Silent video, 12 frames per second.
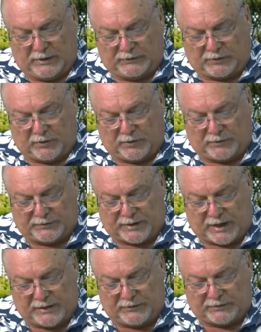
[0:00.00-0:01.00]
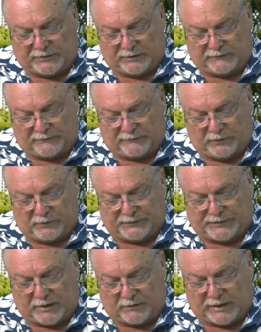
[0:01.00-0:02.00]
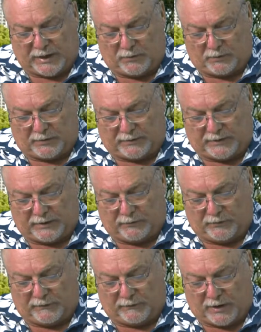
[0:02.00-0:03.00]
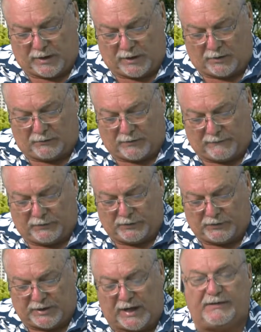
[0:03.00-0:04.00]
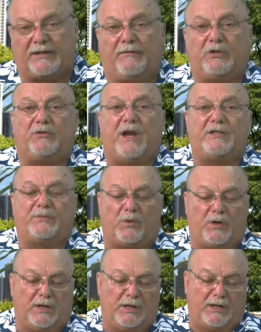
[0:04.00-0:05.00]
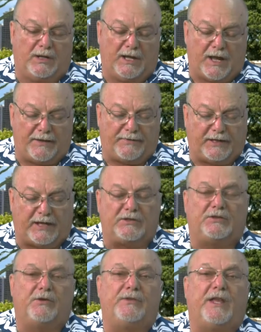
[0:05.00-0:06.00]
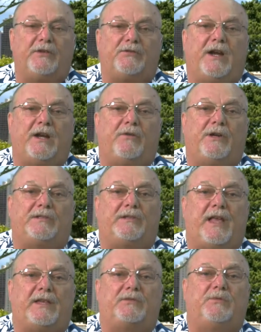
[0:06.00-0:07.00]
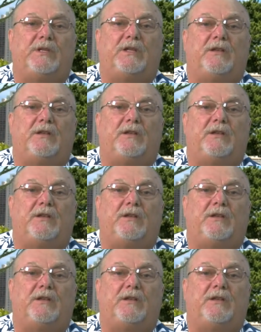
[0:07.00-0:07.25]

Toyota's hydrogen fuel cell Kenworth can revolutionize heavy transport. I think I showed that drag race last week